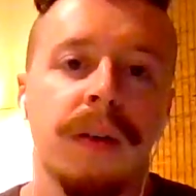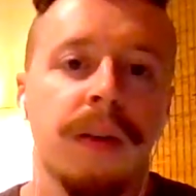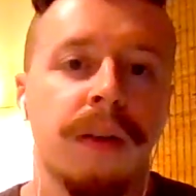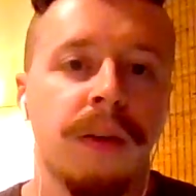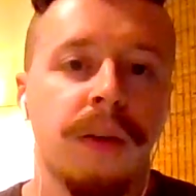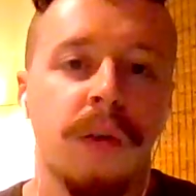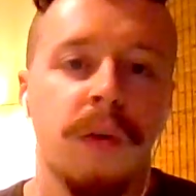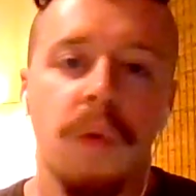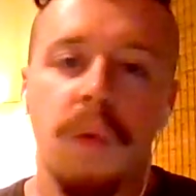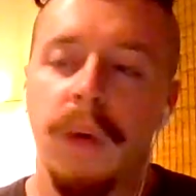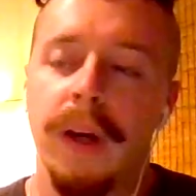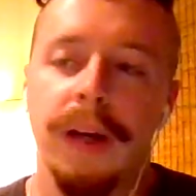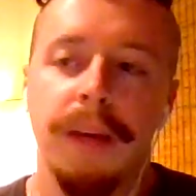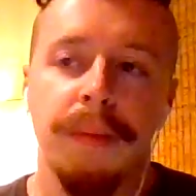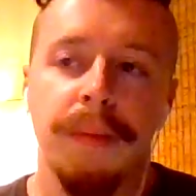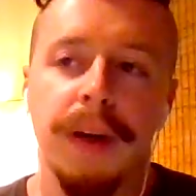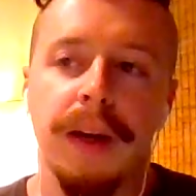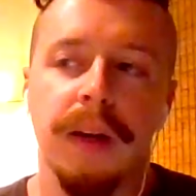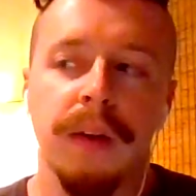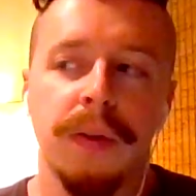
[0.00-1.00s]
quit
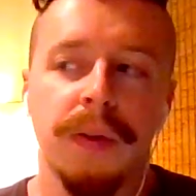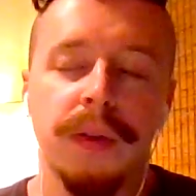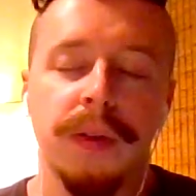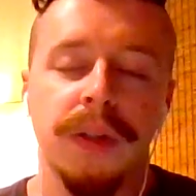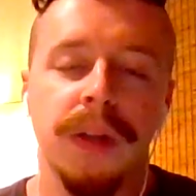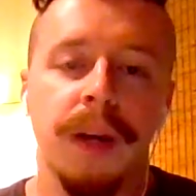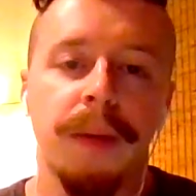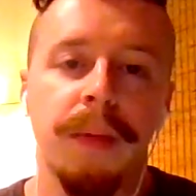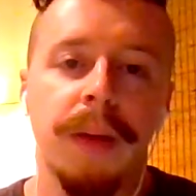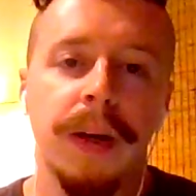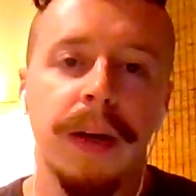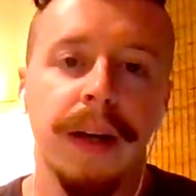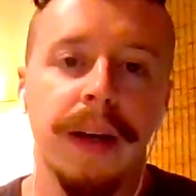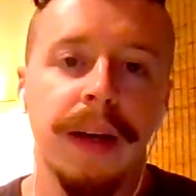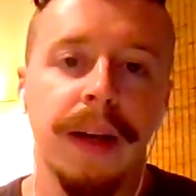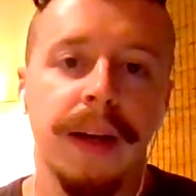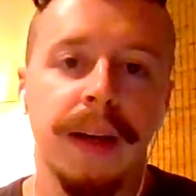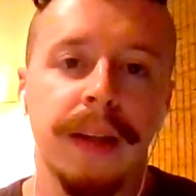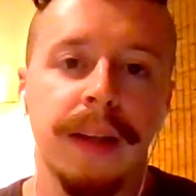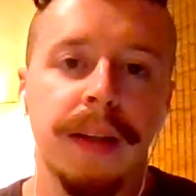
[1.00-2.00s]
my other job that I
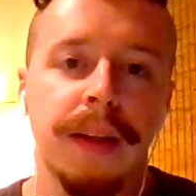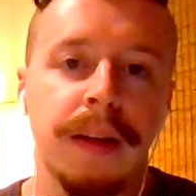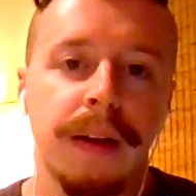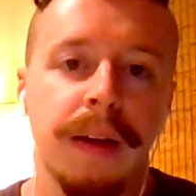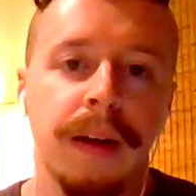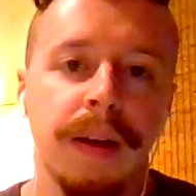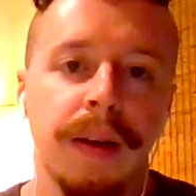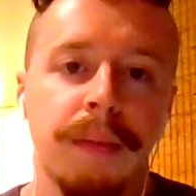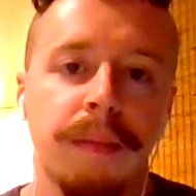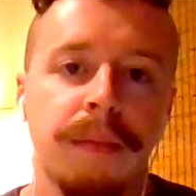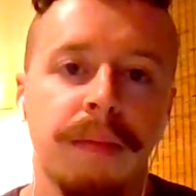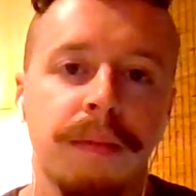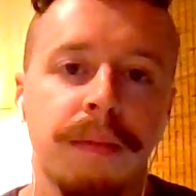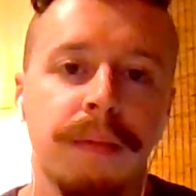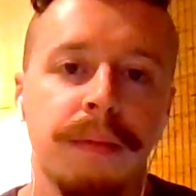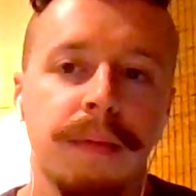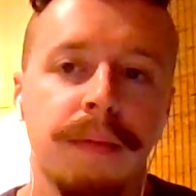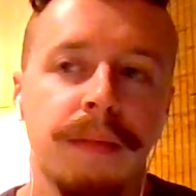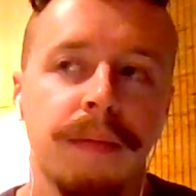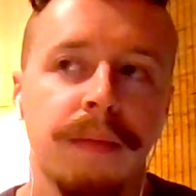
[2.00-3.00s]
had at the time,
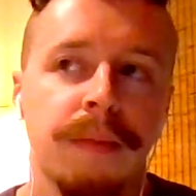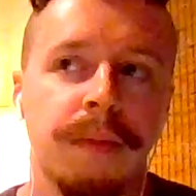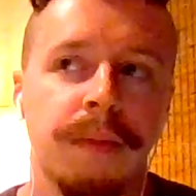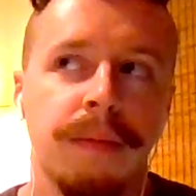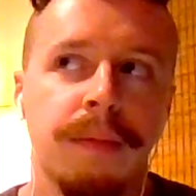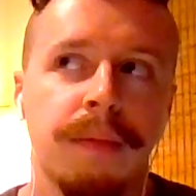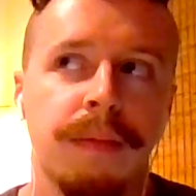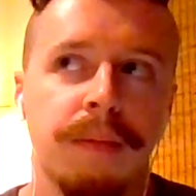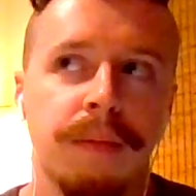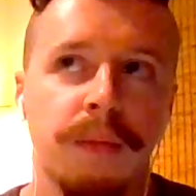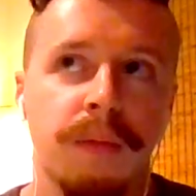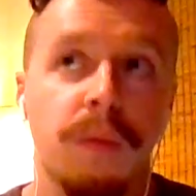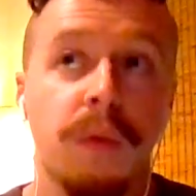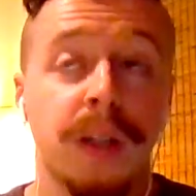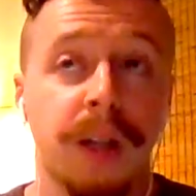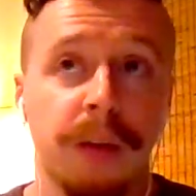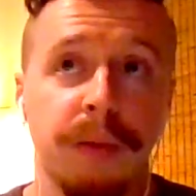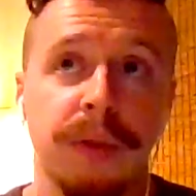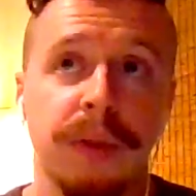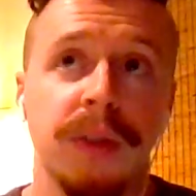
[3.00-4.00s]

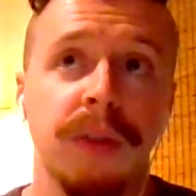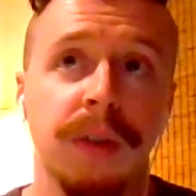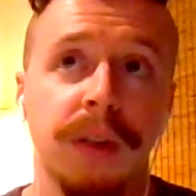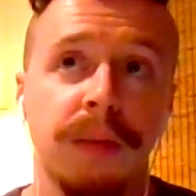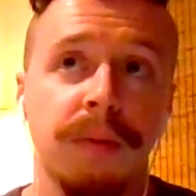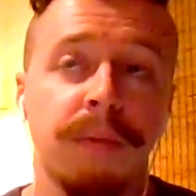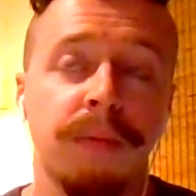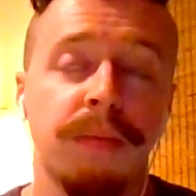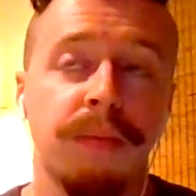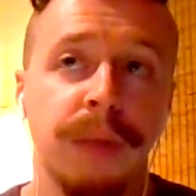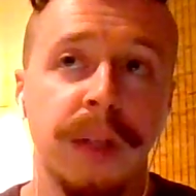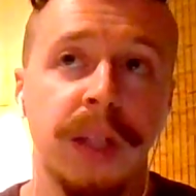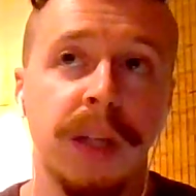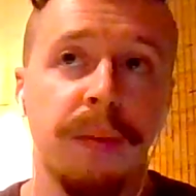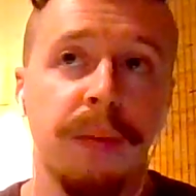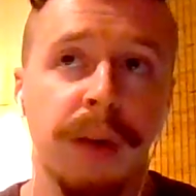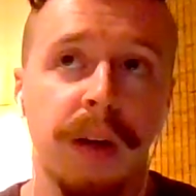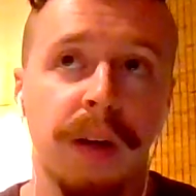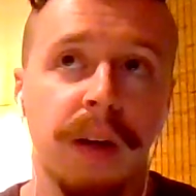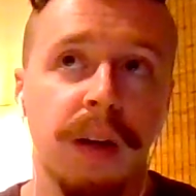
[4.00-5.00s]
which I was doing
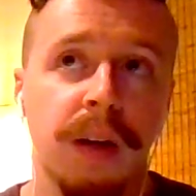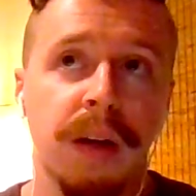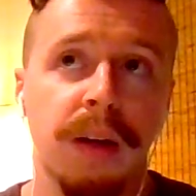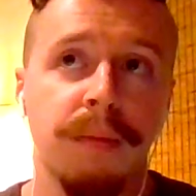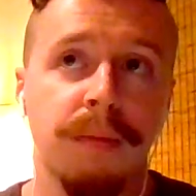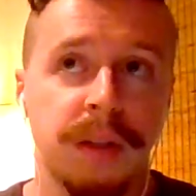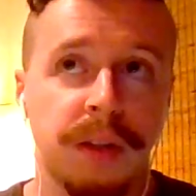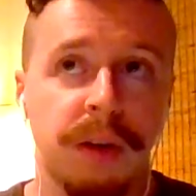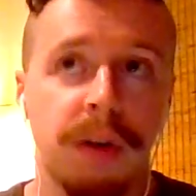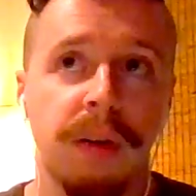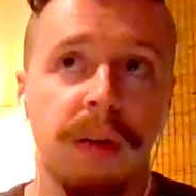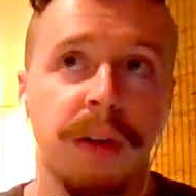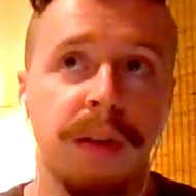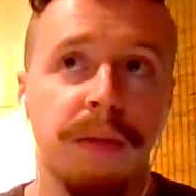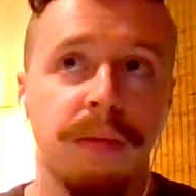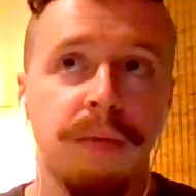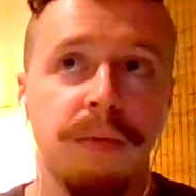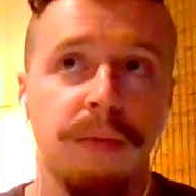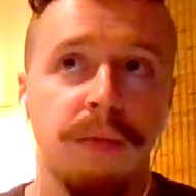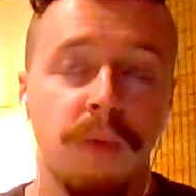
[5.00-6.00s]
bjpen.com,
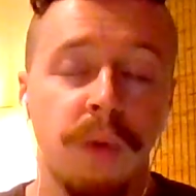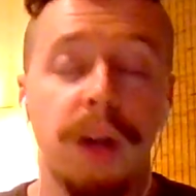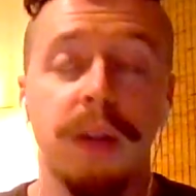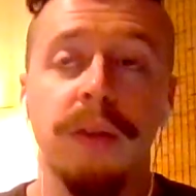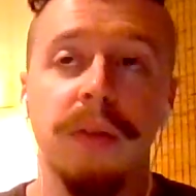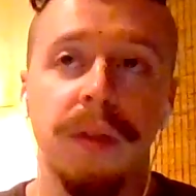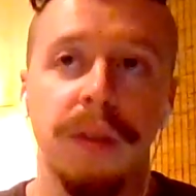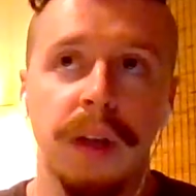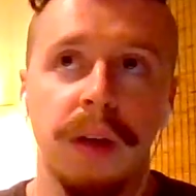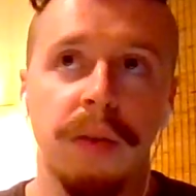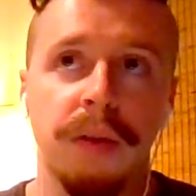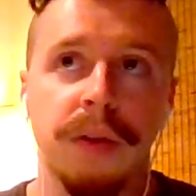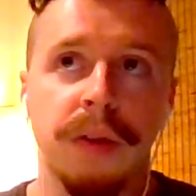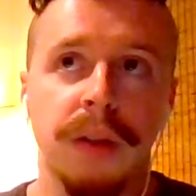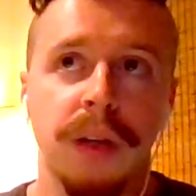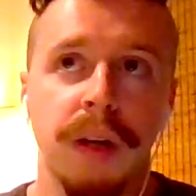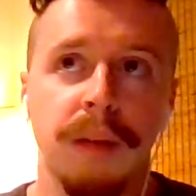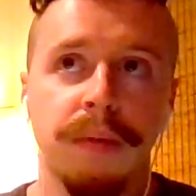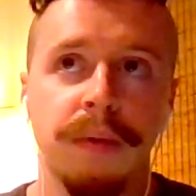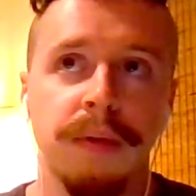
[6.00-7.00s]
started while doing that other
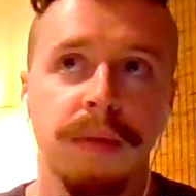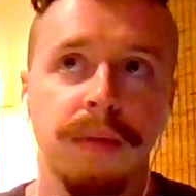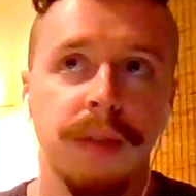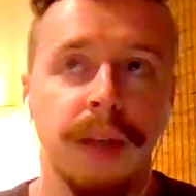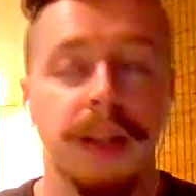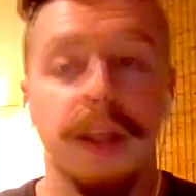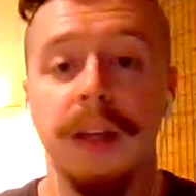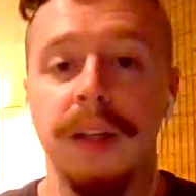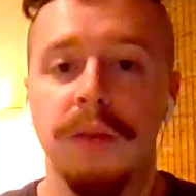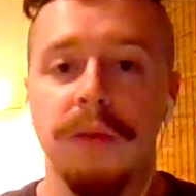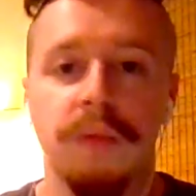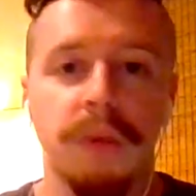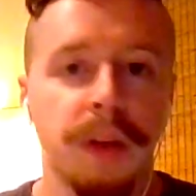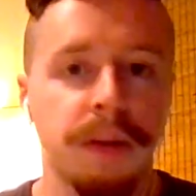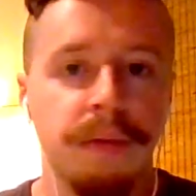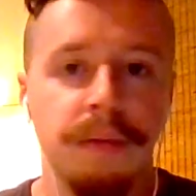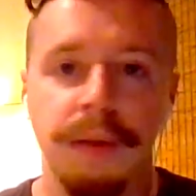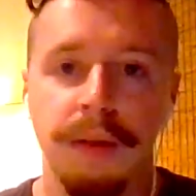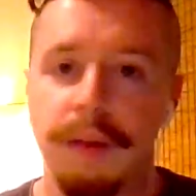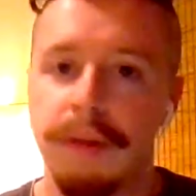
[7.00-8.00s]
job, and then just went
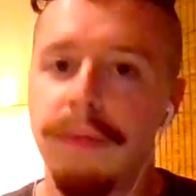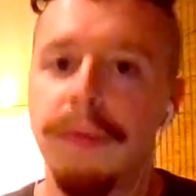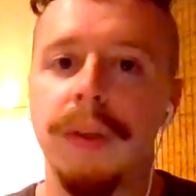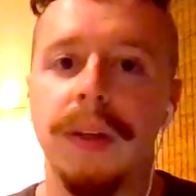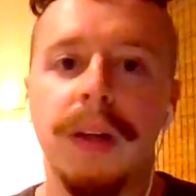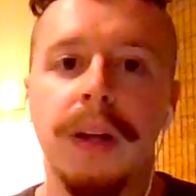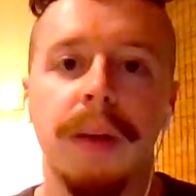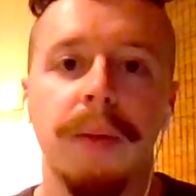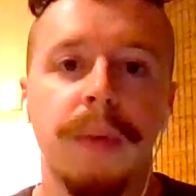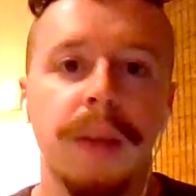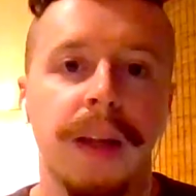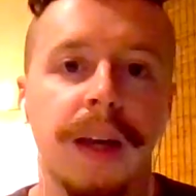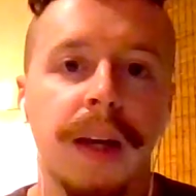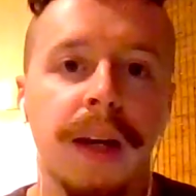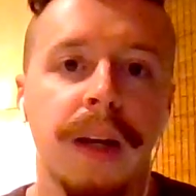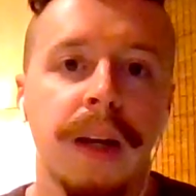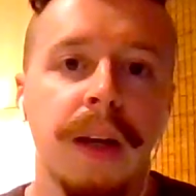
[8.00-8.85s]
full-time with that,